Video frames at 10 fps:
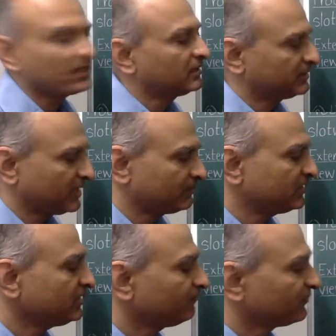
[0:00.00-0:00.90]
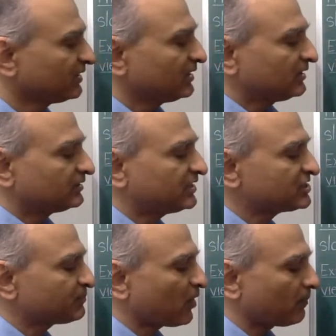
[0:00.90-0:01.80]
Namely, this
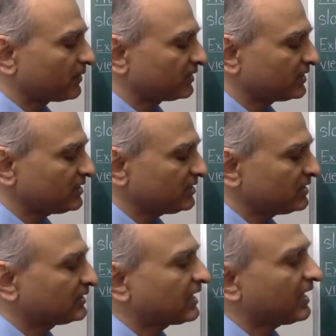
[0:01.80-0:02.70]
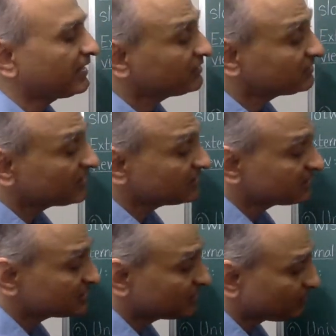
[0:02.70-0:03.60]
property
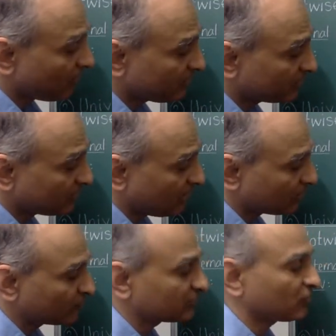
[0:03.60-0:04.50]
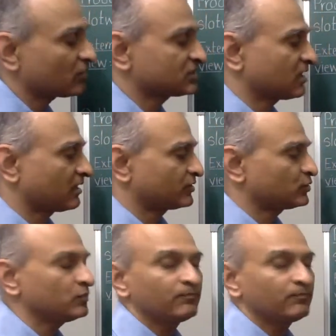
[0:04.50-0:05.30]
characterizes the product R1 cross R2